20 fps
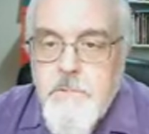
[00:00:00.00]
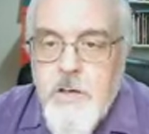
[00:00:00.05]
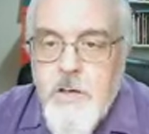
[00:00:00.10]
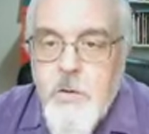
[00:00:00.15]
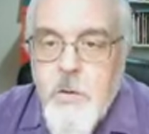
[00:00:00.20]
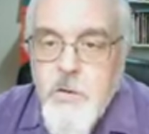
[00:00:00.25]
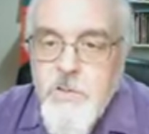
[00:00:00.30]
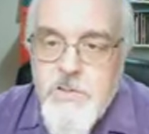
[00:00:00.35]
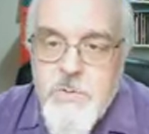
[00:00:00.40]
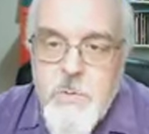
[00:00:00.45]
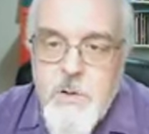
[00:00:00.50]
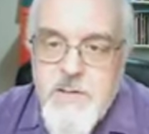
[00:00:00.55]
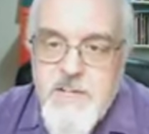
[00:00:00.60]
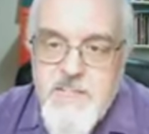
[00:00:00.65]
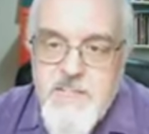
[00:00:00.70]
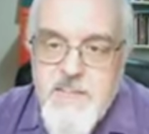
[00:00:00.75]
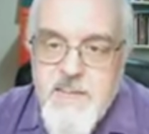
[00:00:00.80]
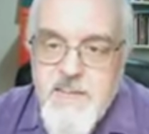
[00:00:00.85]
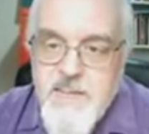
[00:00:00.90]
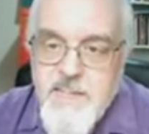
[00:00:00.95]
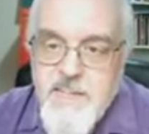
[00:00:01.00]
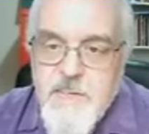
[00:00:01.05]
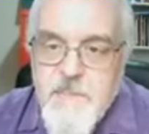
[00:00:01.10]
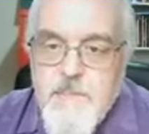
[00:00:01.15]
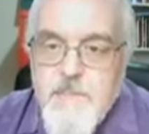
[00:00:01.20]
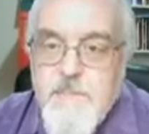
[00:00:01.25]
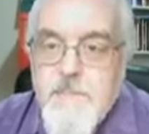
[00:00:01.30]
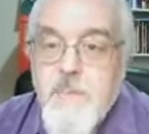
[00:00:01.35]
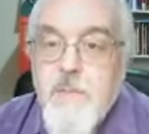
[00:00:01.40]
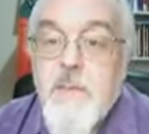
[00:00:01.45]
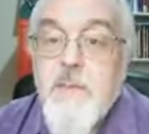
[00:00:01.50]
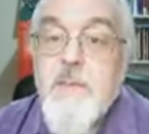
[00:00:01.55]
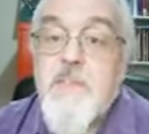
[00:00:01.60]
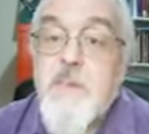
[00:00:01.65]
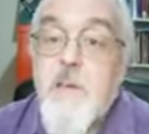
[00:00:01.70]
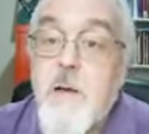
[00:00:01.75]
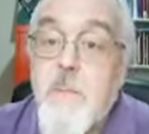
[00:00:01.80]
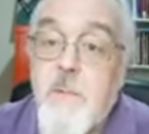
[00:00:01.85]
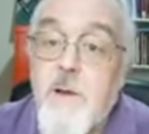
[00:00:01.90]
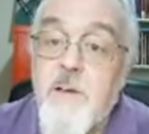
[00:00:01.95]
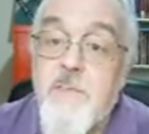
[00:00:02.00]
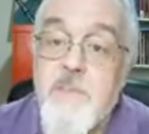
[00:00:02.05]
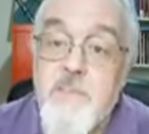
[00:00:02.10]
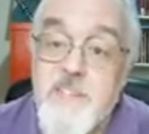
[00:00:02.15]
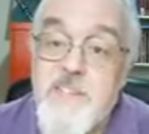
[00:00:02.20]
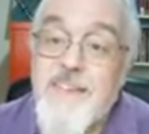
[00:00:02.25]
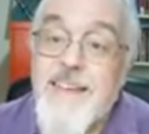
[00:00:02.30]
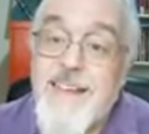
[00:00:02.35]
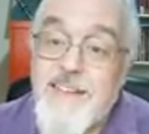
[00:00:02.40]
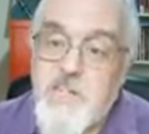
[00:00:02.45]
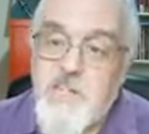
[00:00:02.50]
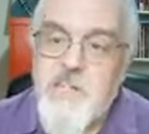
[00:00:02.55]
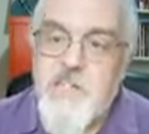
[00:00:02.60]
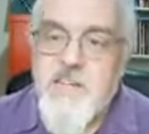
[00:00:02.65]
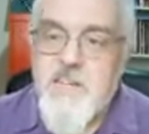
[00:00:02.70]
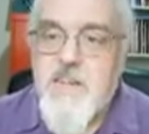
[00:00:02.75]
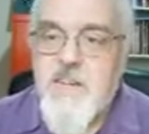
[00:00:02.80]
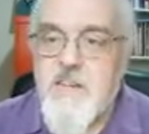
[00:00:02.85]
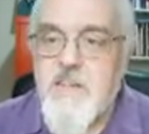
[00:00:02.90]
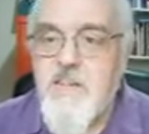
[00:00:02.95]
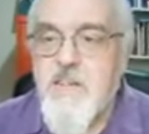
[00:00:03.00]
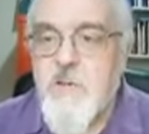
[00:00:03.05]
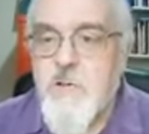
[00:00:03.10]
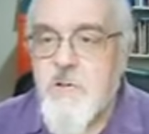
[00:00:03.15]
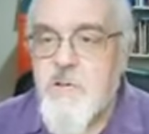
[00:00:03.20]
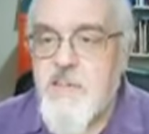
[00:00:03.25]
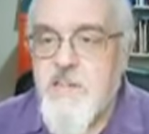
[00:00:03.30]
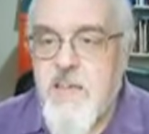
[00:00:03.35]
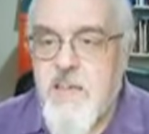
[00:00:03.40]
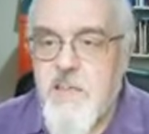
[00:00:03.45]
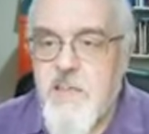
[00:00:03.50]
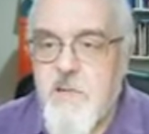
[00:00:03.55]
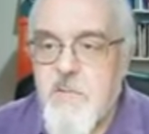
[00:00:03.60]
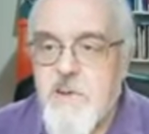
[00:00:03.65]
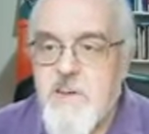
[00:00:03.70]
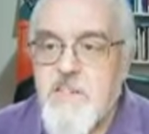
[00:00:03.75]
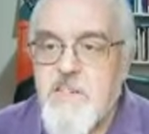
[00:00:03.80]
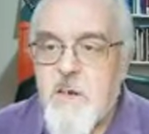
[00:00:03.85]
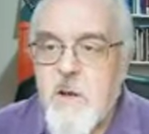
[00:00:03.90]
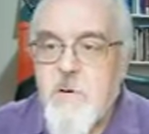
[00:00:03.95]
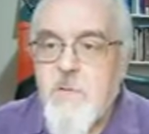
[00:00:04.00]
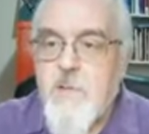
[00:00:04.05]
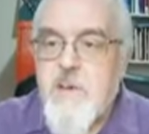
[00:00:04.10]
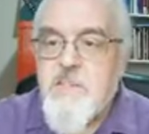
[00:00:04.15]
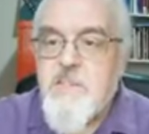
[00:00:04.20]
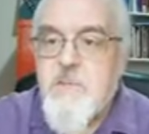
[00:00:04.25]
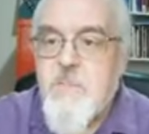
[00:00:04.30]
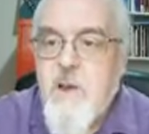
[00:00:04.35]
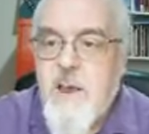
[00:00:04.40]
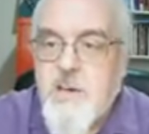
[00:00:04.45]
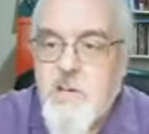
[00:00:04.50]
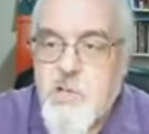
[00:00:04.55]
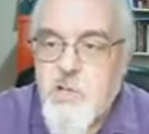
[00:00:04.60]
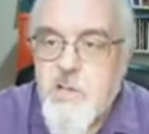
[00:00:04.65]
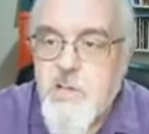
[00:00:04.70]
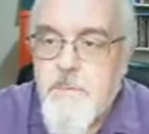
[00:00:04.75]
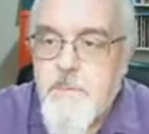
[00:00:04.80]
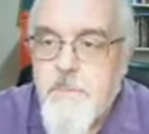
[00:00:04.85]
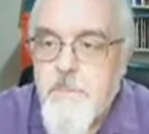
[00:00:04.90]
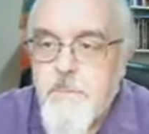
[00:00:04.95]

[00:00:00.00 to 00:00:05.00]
God's word says, "Some of the Sadducees, who say there is no resurrection,